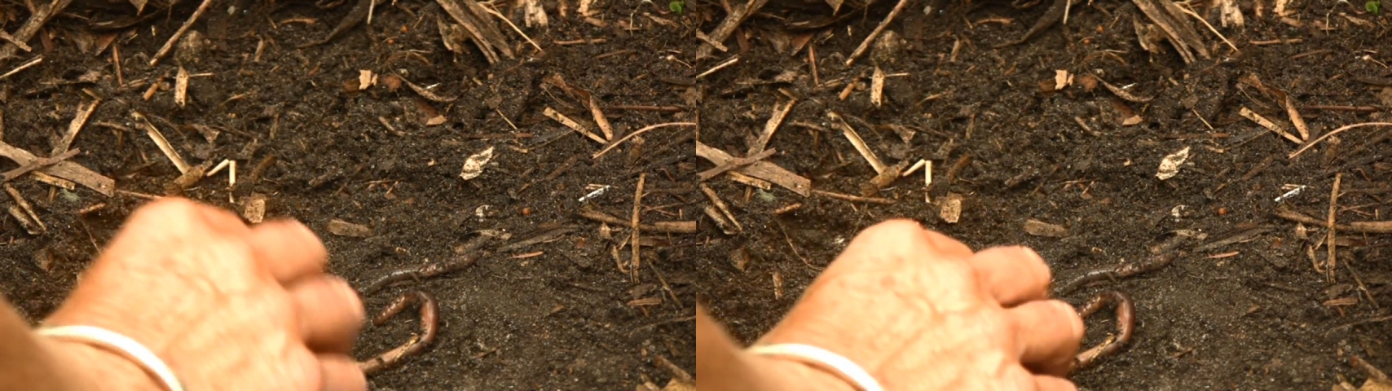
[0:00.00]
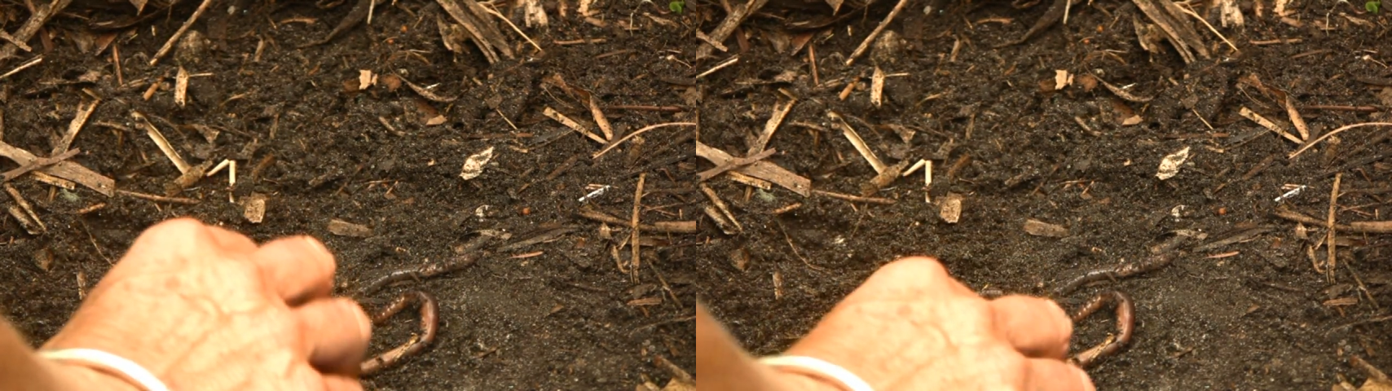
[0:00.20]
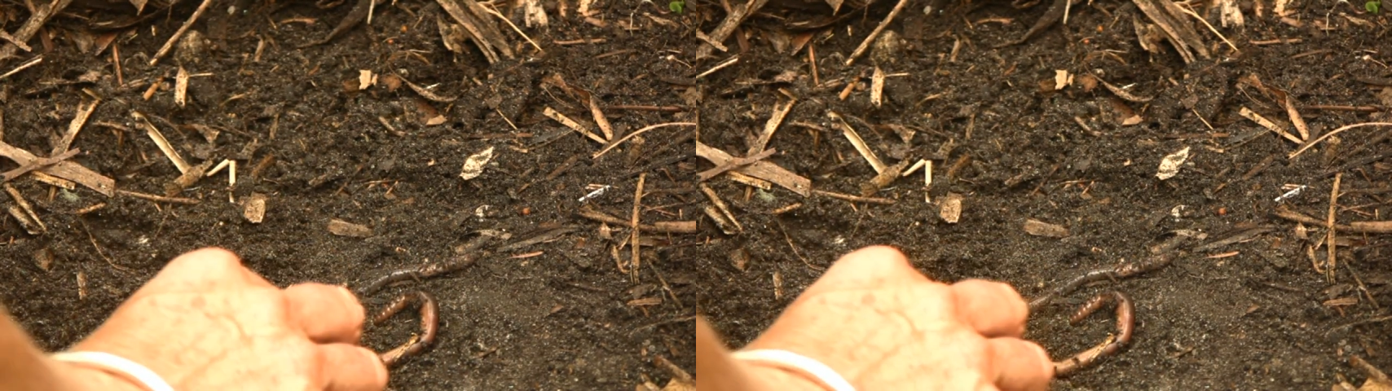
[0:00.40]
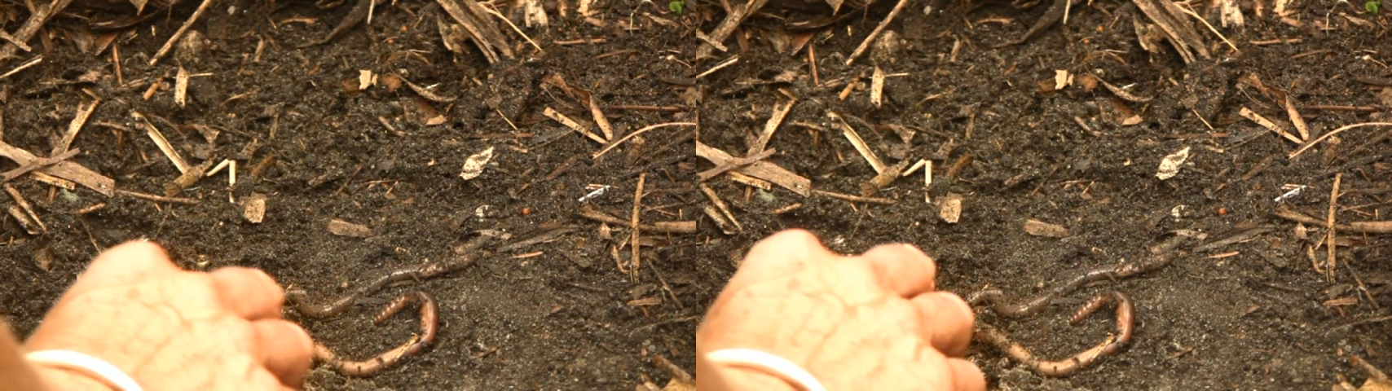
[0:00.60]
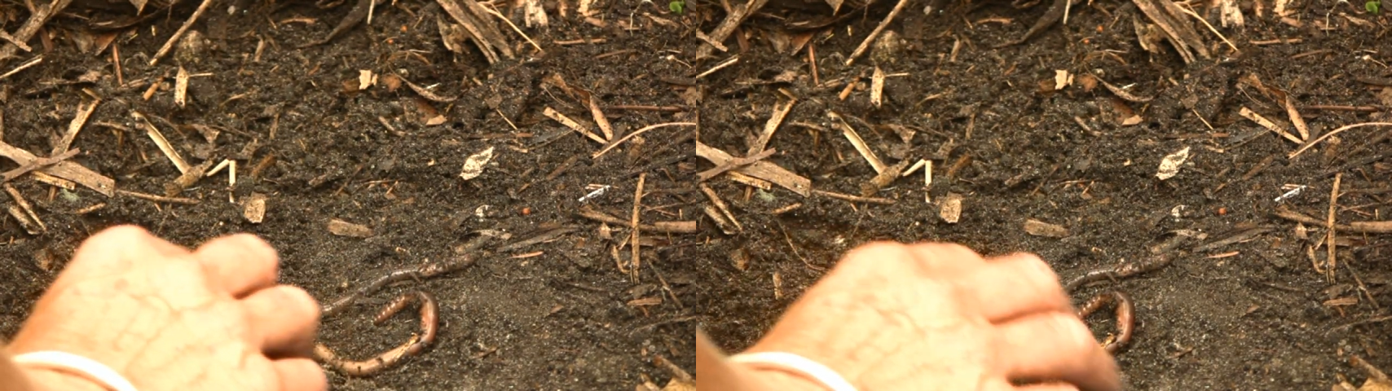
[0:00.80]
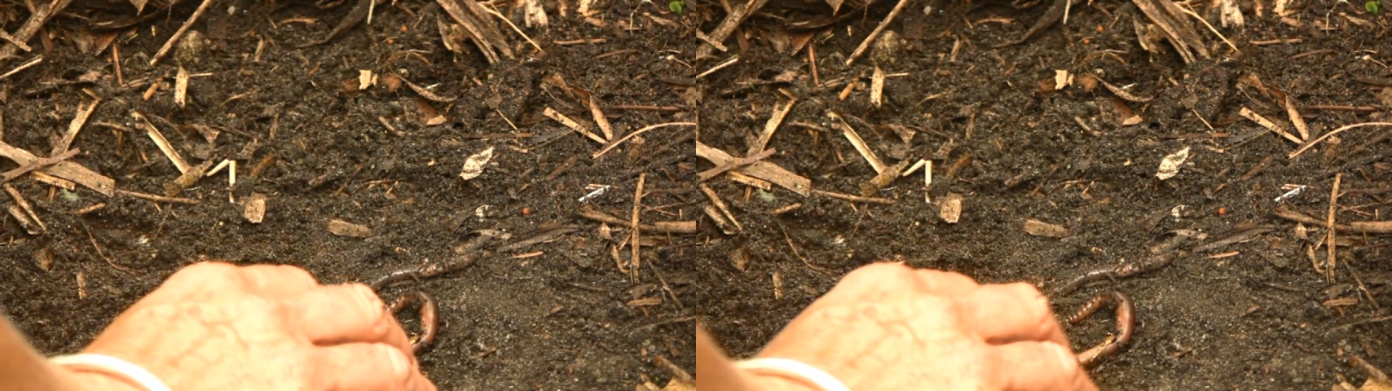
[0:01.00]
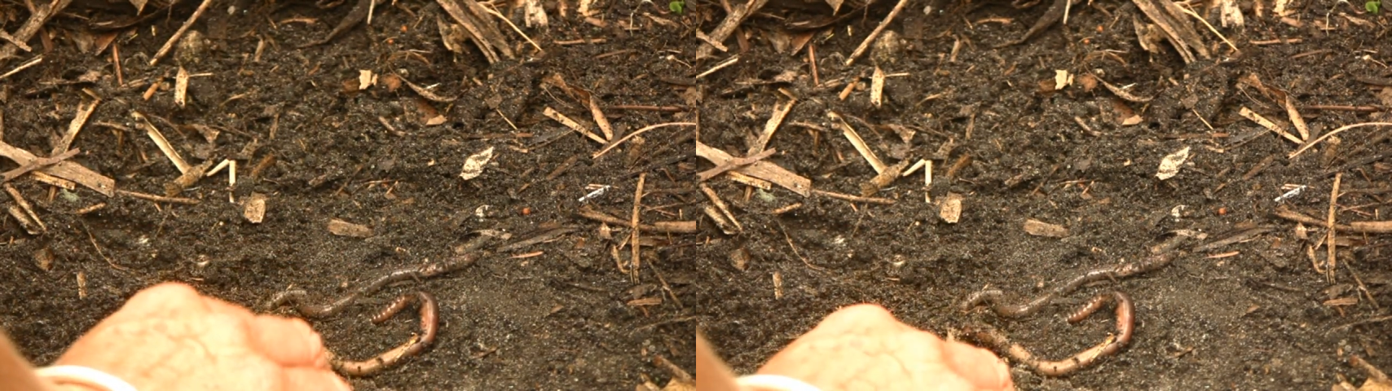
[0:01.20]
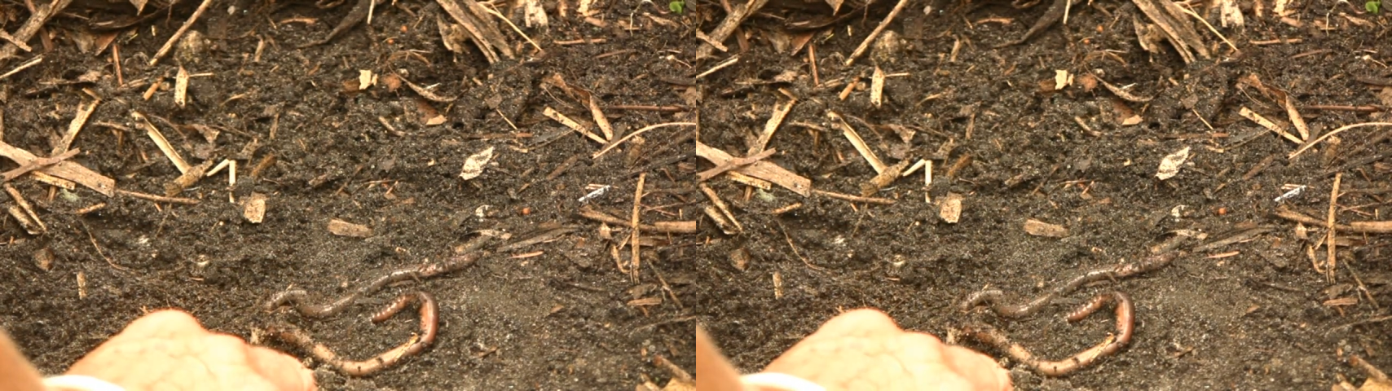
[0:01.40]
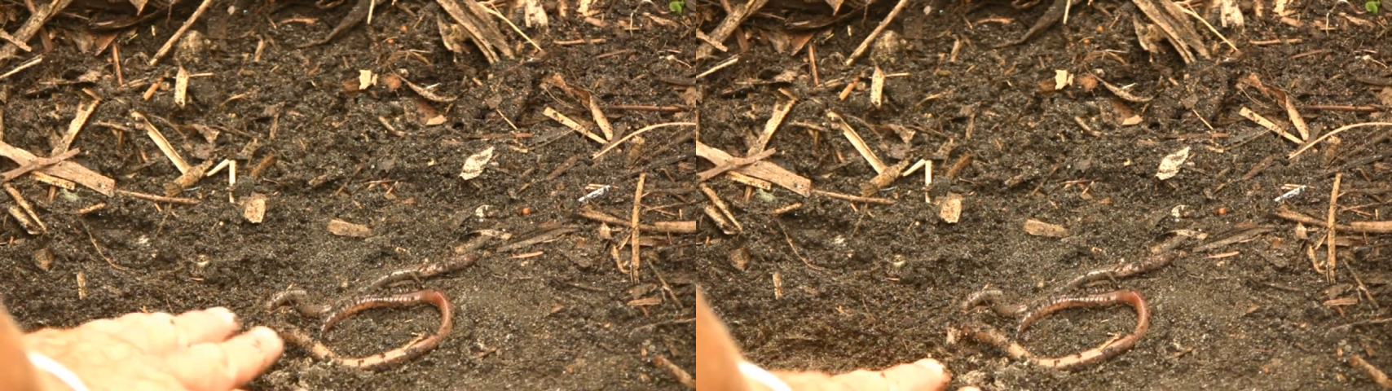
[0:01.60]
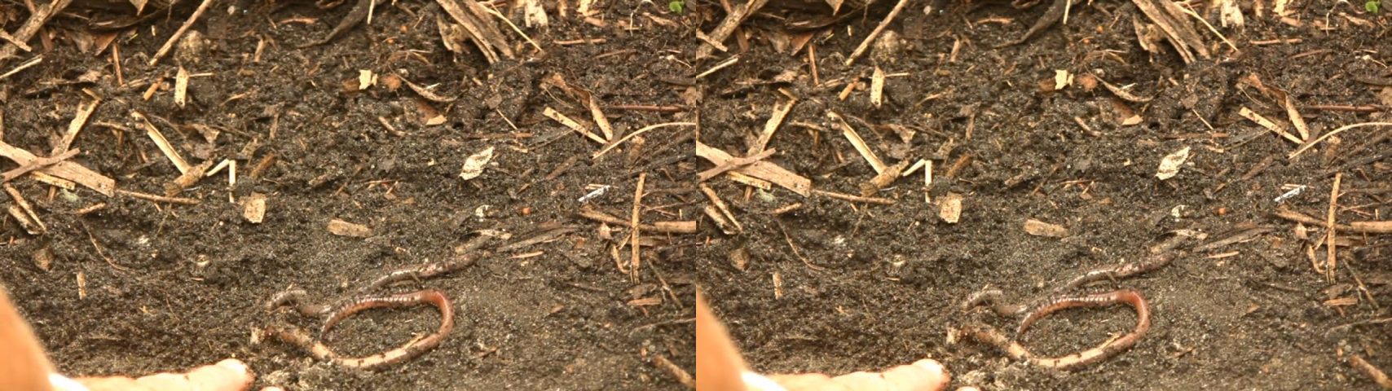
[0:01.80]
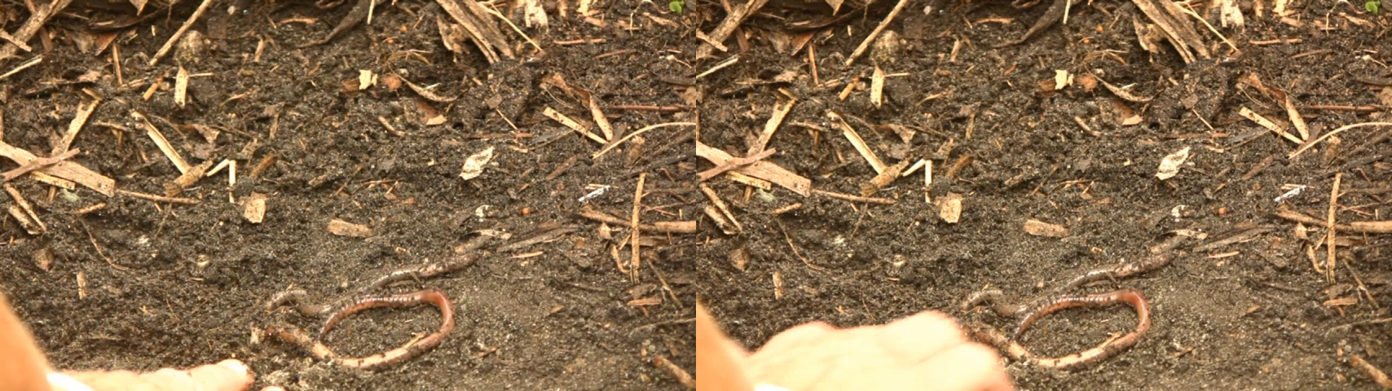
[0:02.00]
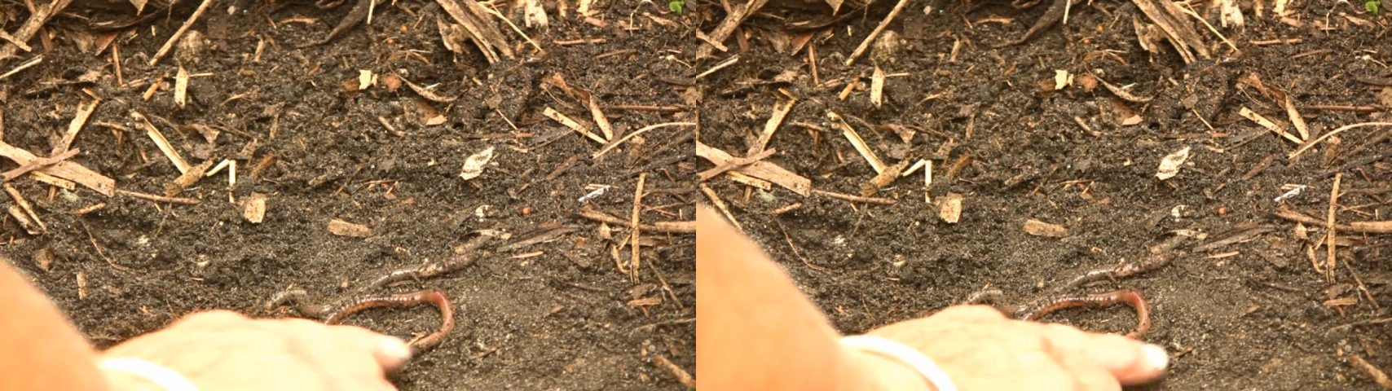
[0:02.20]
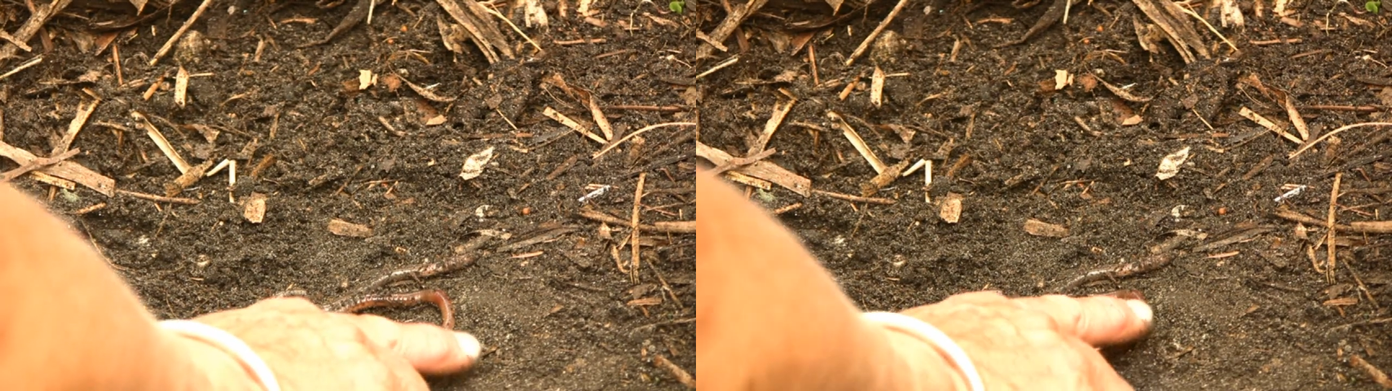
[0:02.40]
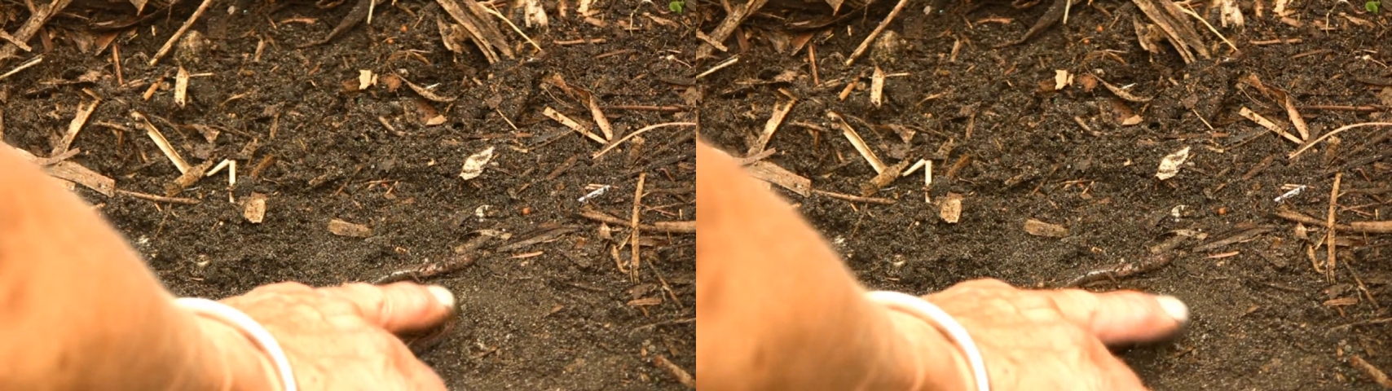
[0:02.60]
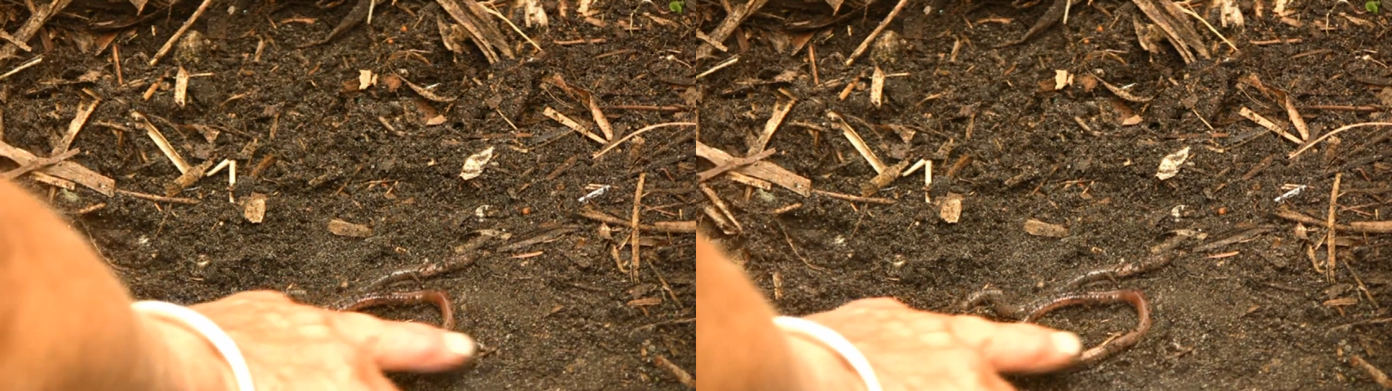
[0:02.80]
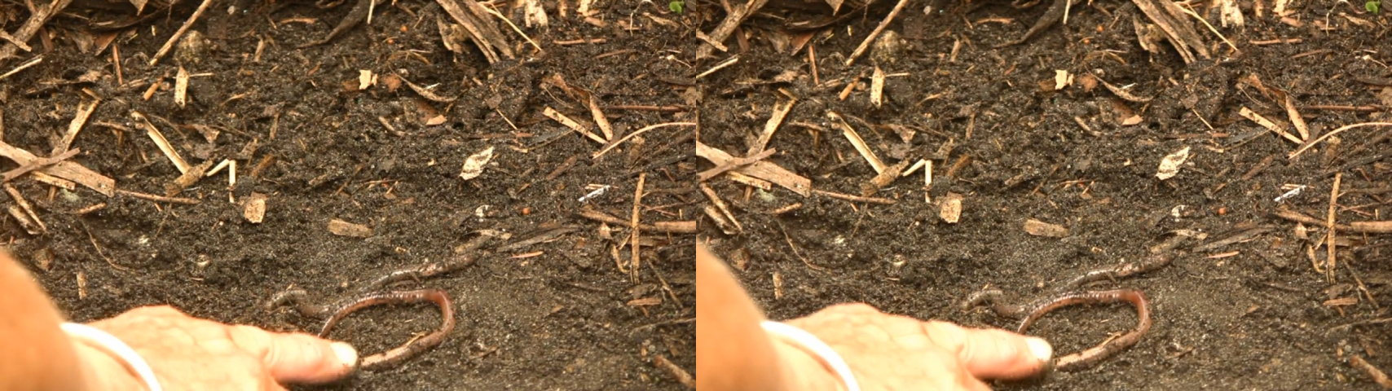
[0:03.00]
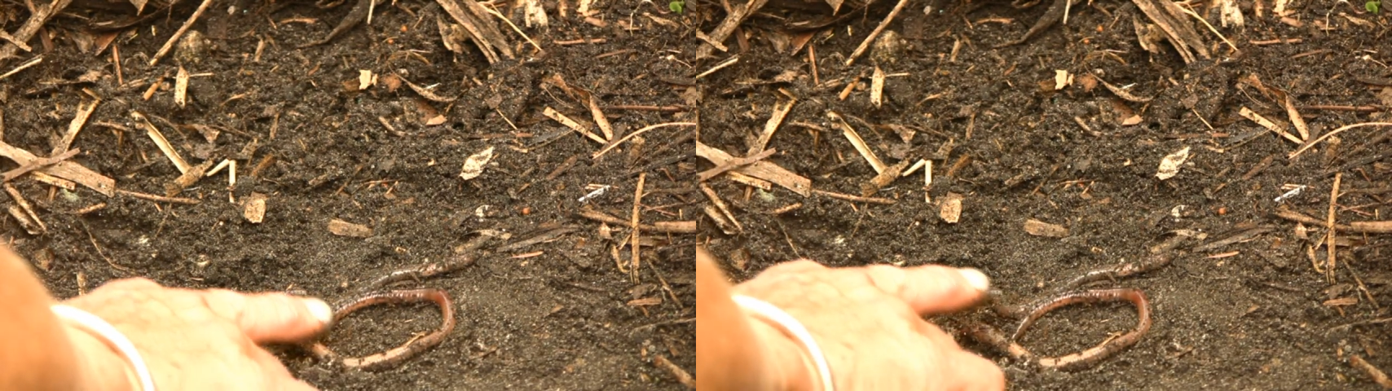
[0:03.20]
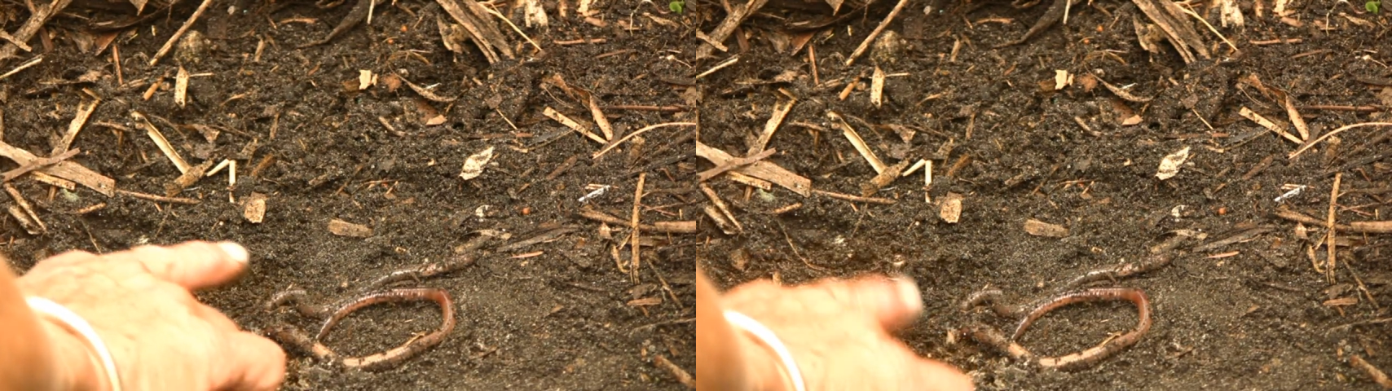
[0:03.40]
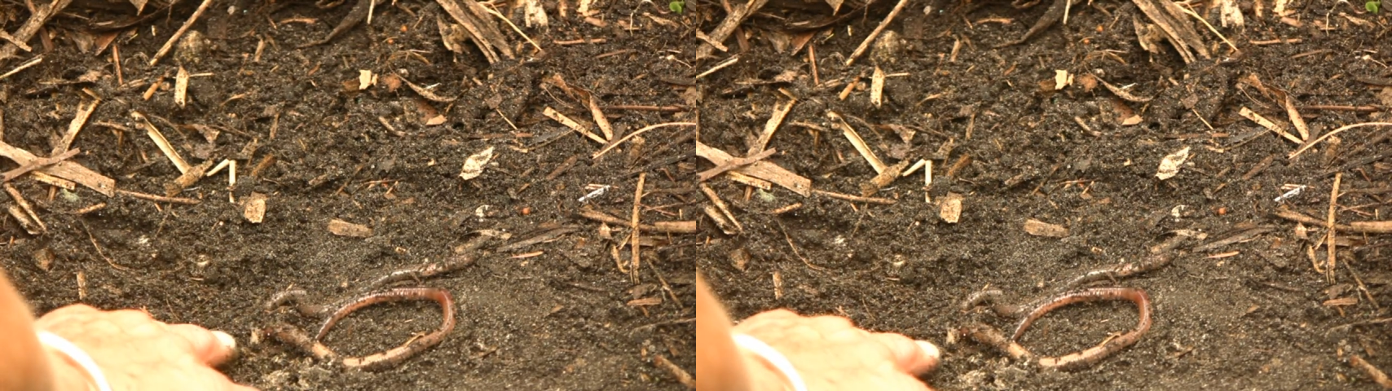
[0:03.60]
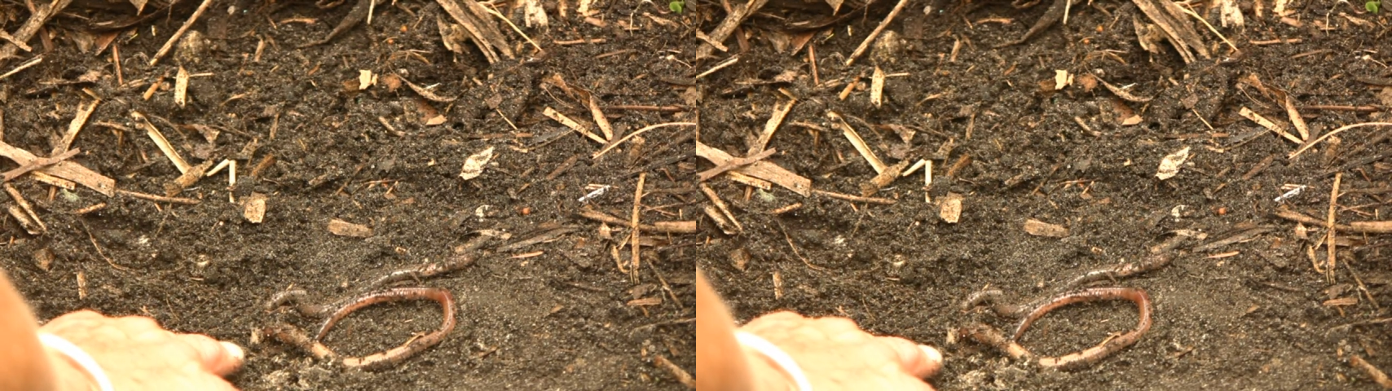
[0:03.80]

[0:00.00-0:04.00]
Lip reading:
[unreadable: no face in view]